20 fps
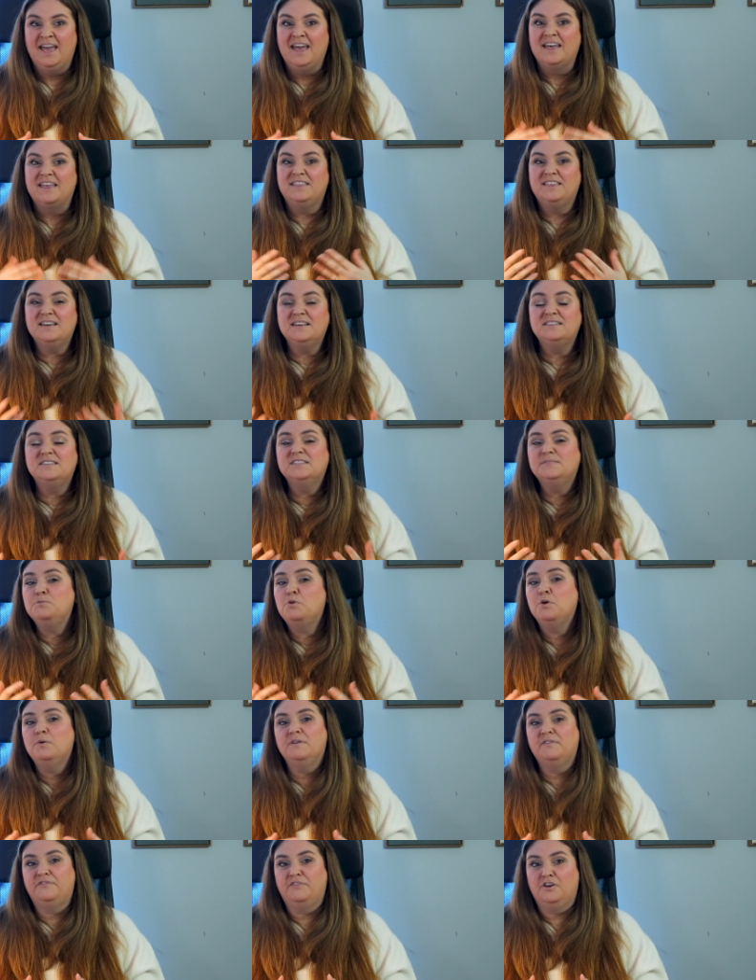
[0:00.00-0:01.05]
This is
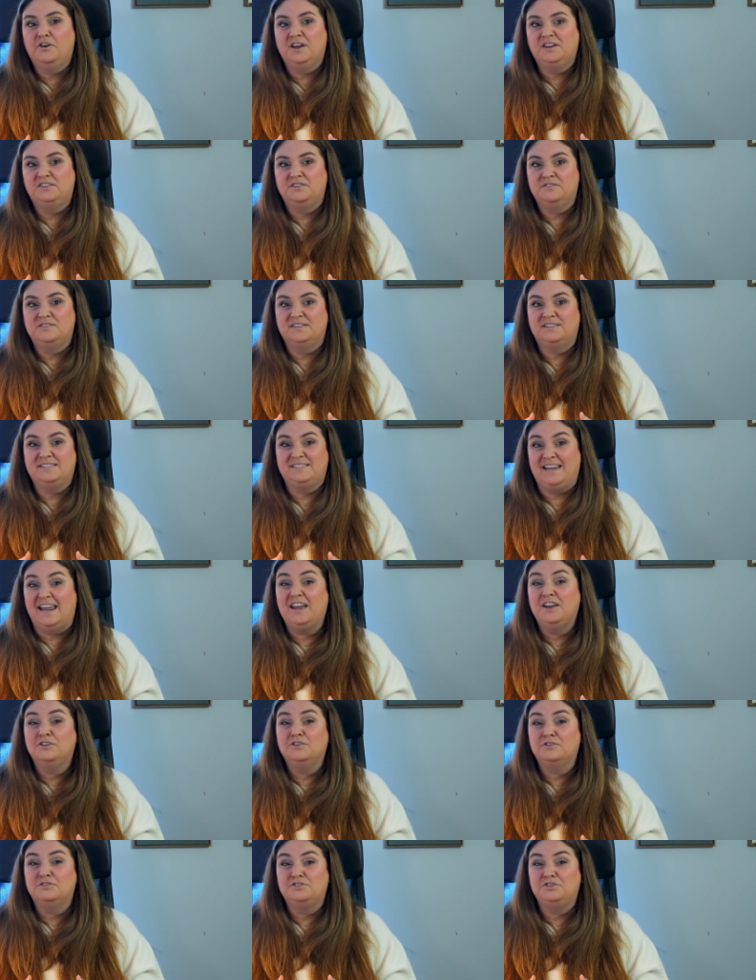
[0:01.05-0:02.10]
more referring to the
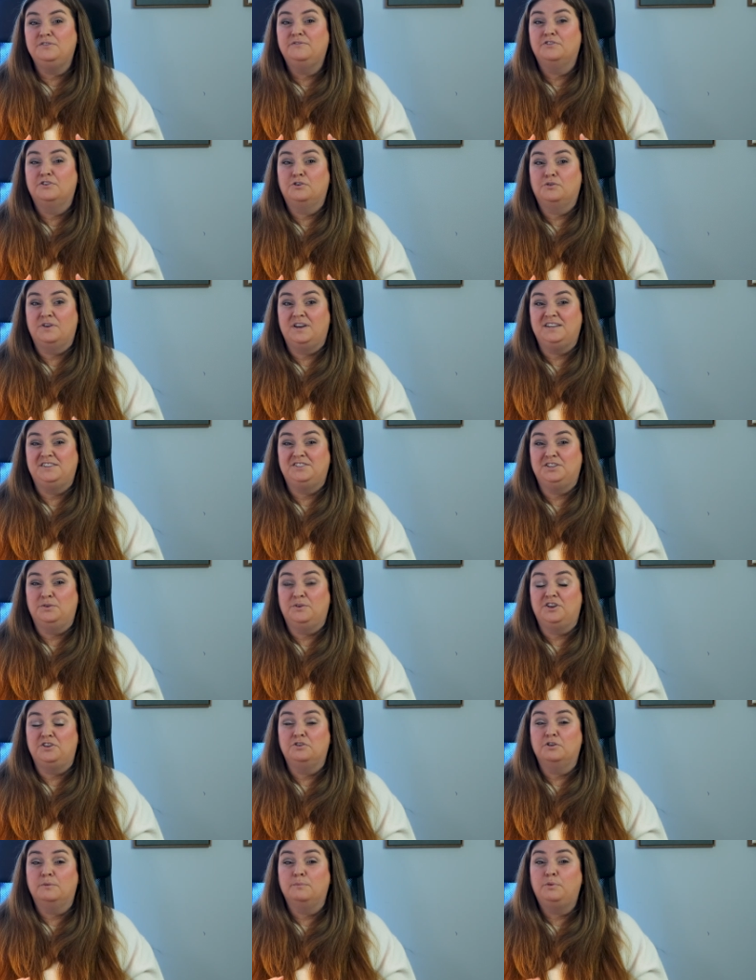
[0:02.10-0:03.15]
standards you've agreed to
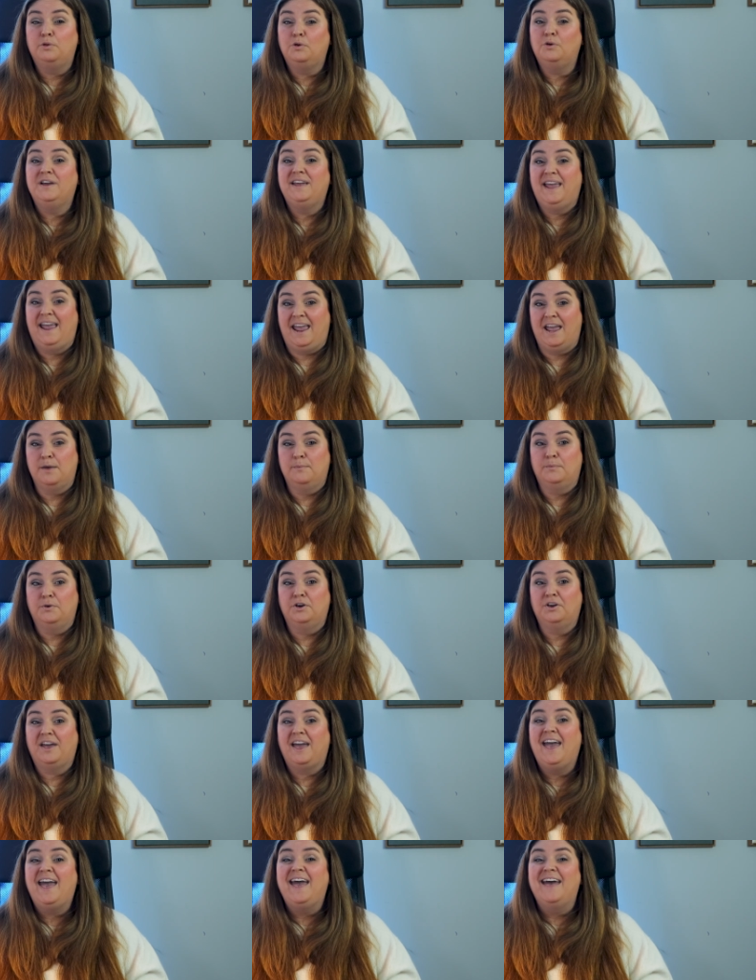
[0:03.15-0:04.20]
in your employee
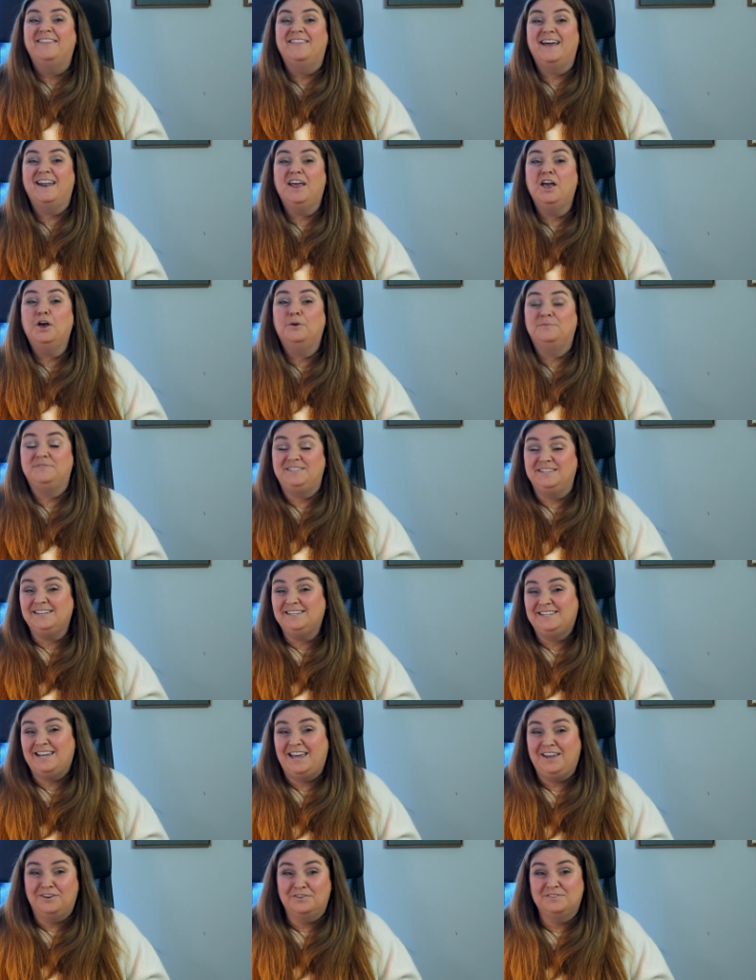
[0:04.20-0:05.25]
handbook that help
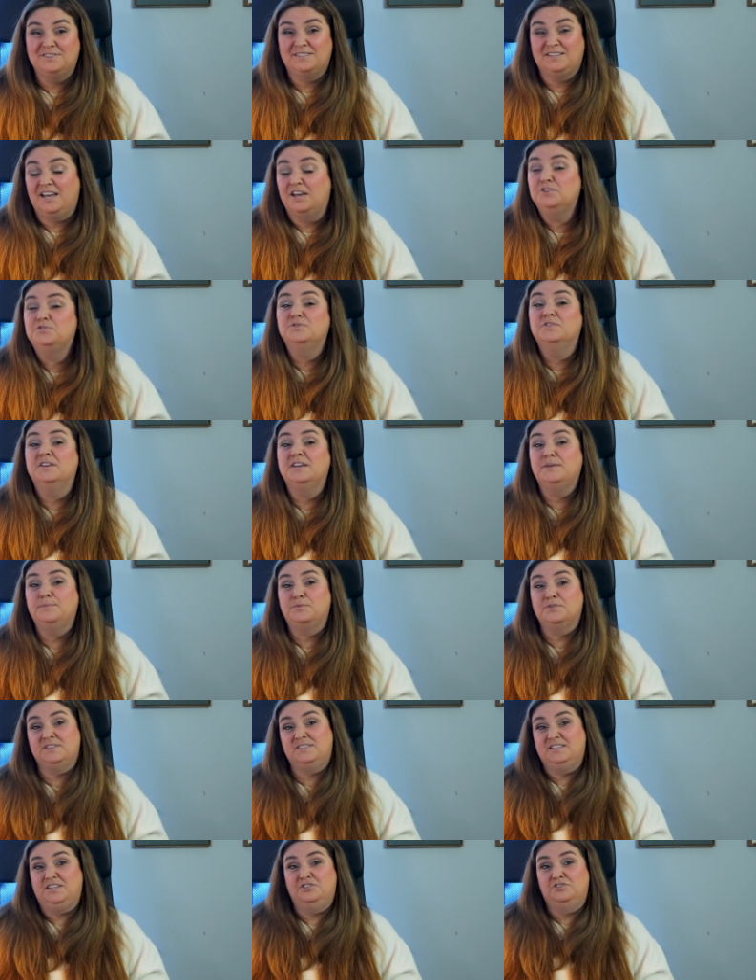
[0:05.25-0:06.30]
dictate your scheduling
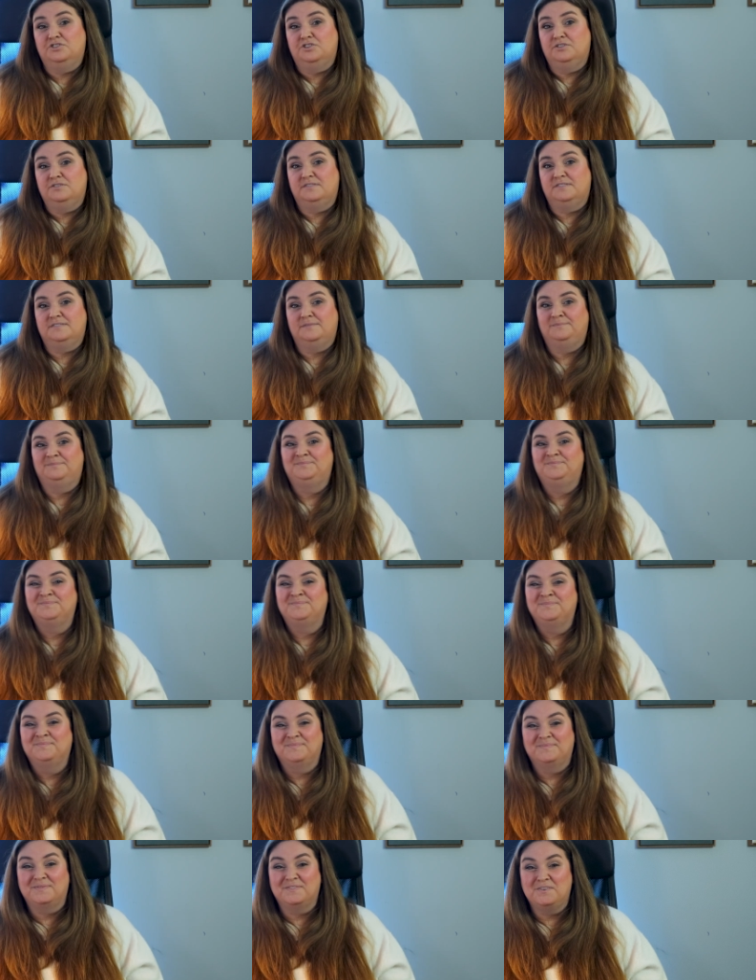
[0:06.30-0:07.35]
procedures.
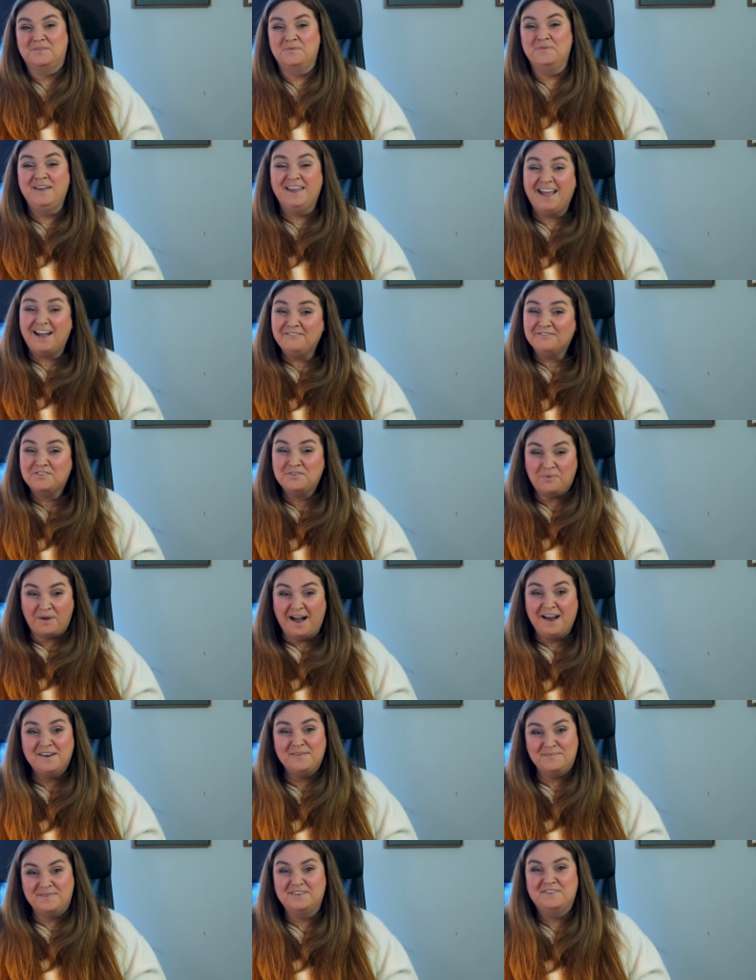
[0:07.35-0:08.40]
We have
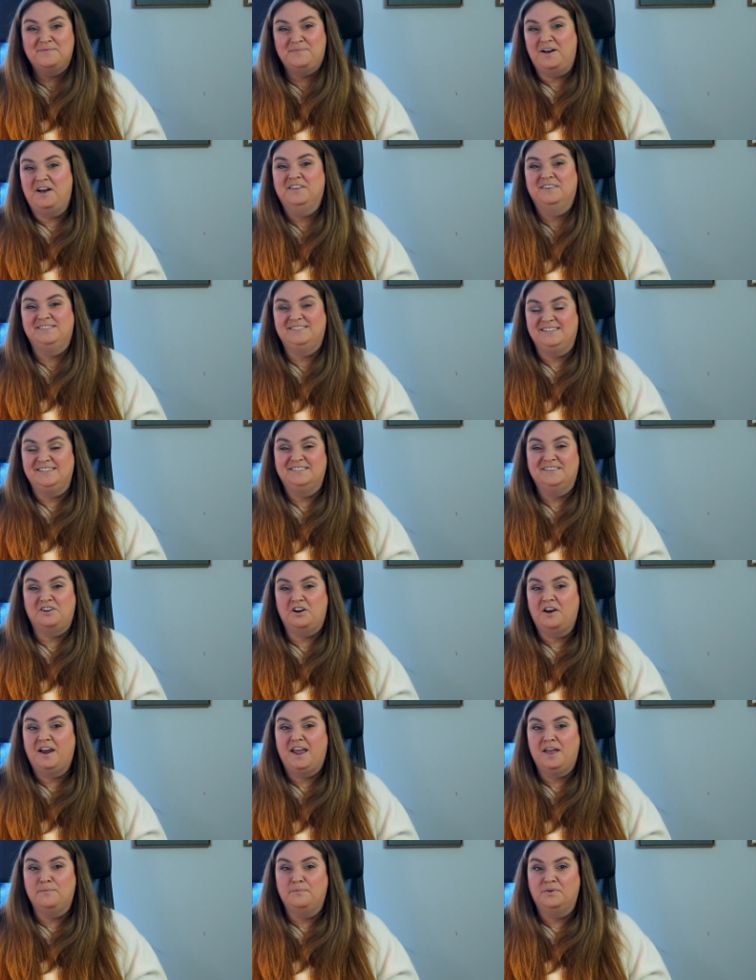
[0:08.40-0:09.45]
quite a bit of policies in our
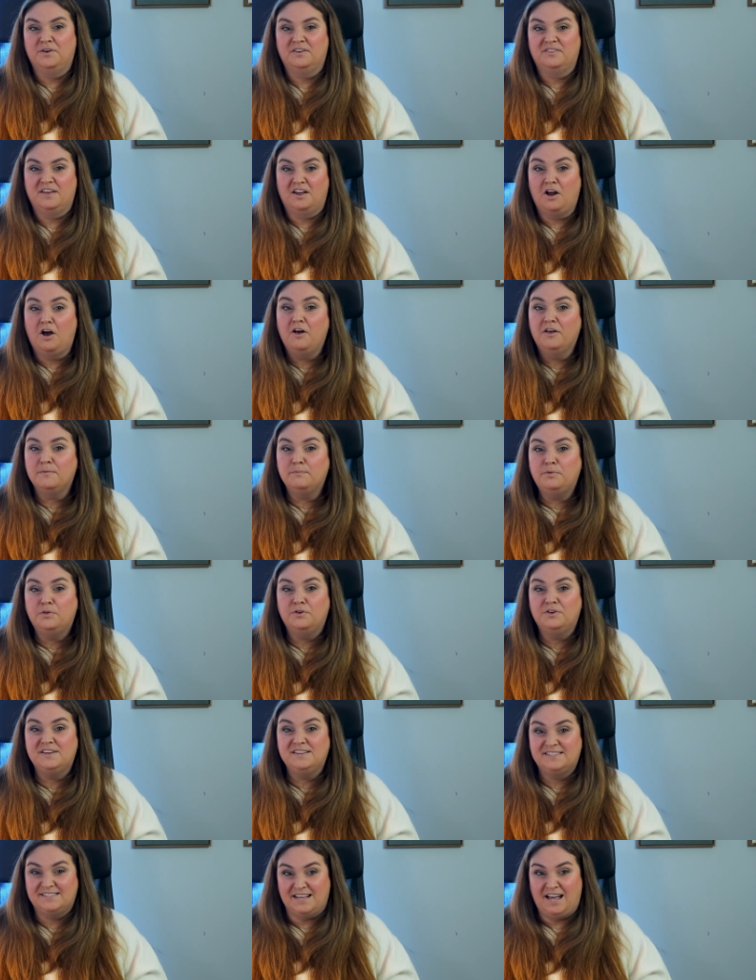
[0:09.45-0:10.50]
handbook that all
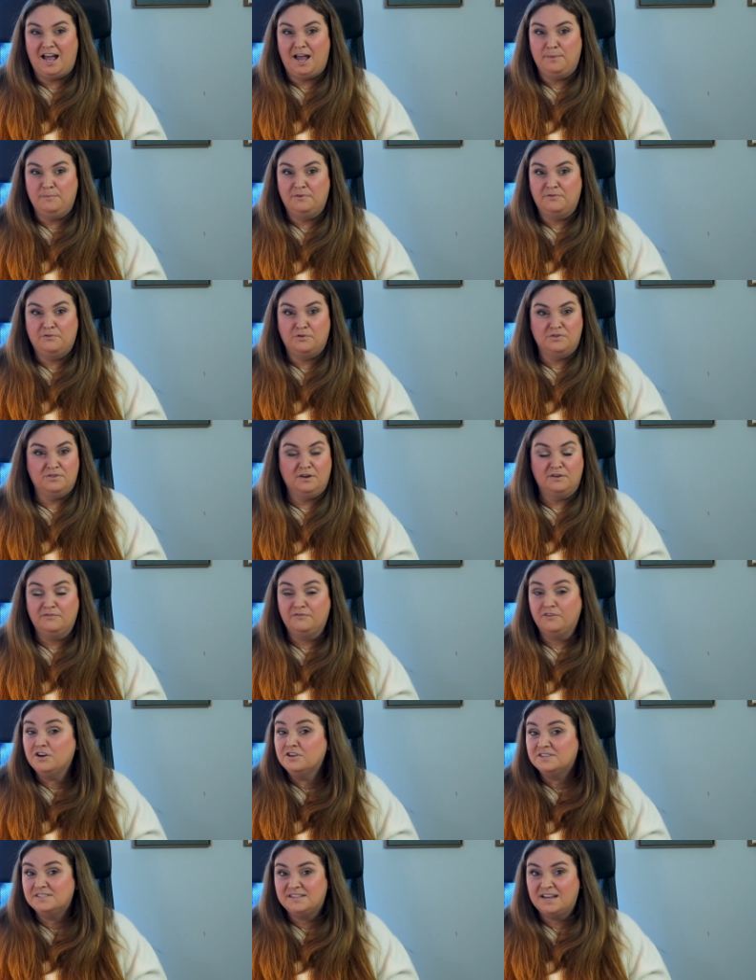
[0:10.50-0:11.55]
employees sign before their
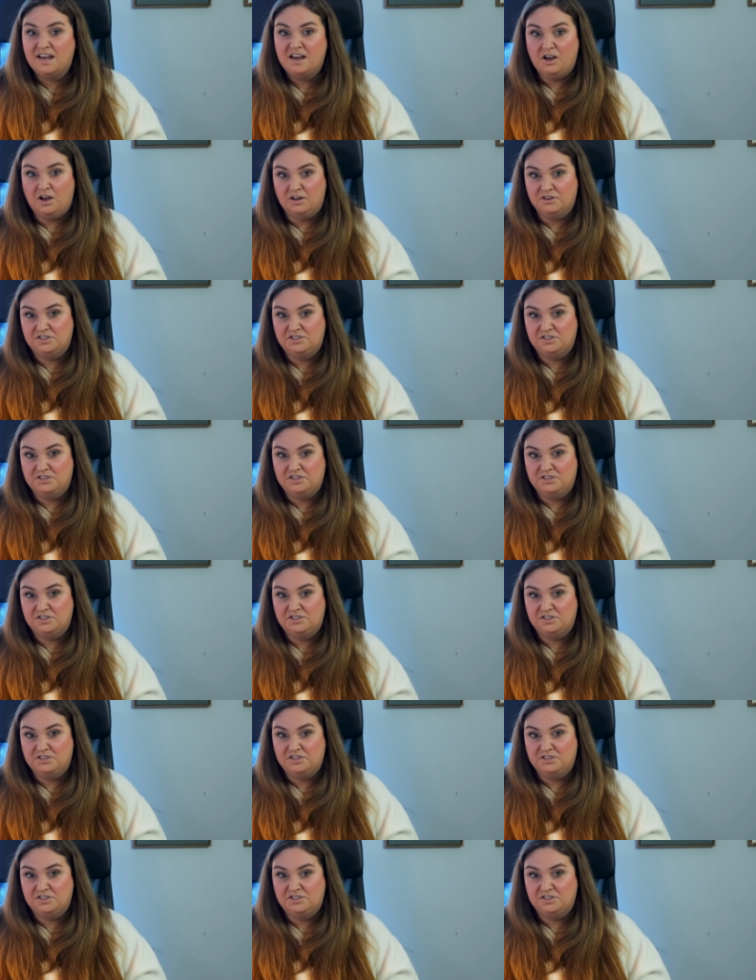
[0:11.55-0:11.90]
first day on